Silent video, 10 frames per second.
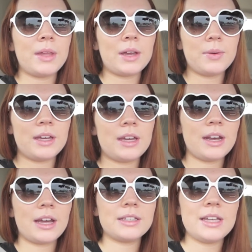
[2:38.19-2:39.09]
like we
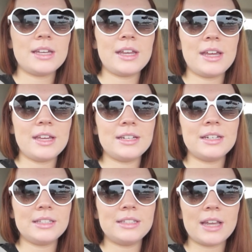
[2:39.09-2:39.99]
connected
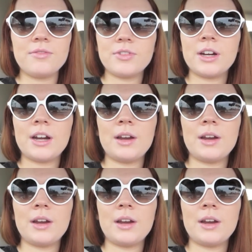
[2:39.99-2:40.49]
in Denver